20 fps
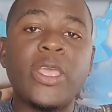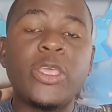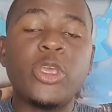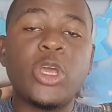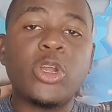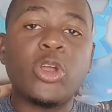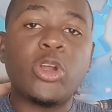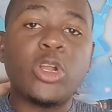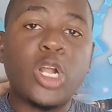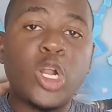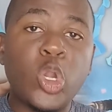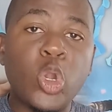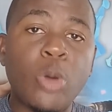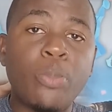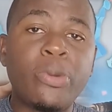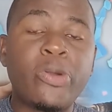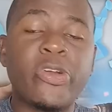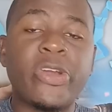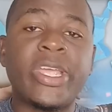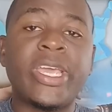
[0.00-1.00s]
you know, the
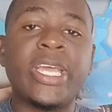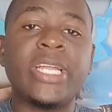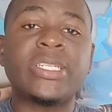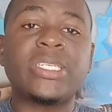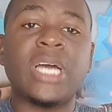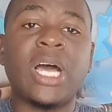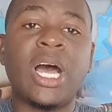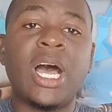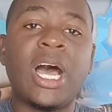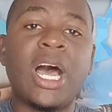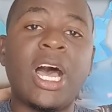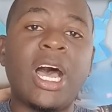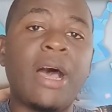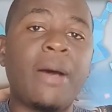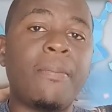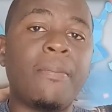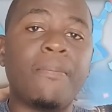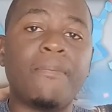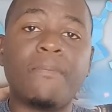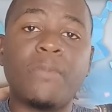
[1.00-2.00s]
club cricket,
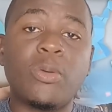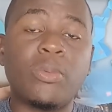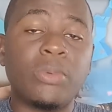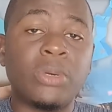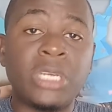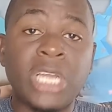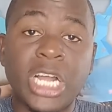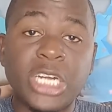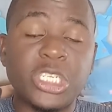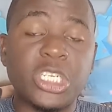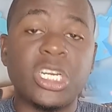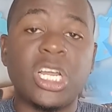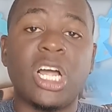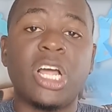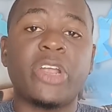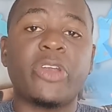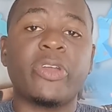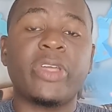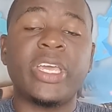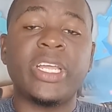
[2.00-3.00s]

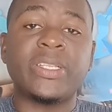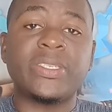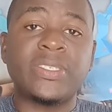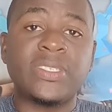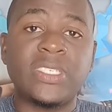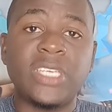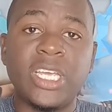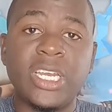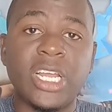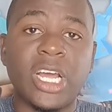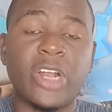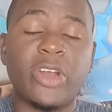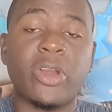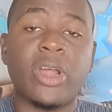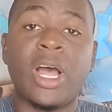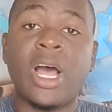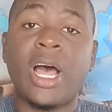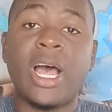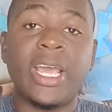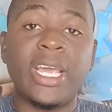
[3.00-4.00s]
national cricket, senior,
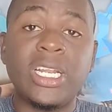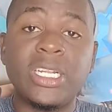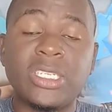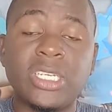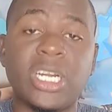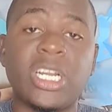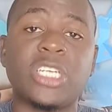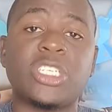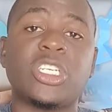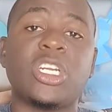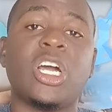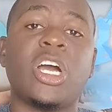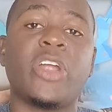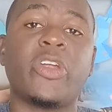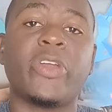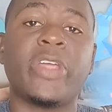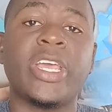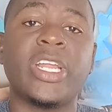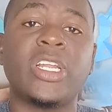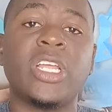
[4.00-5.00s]
international
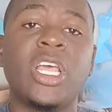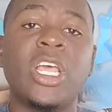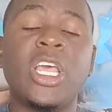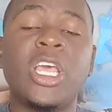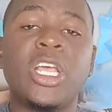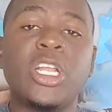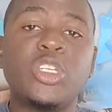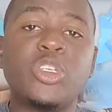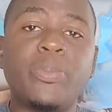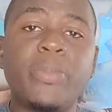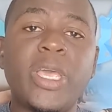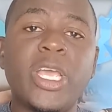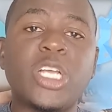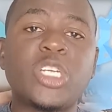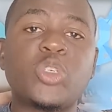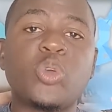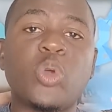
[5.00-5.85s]
cricket, to make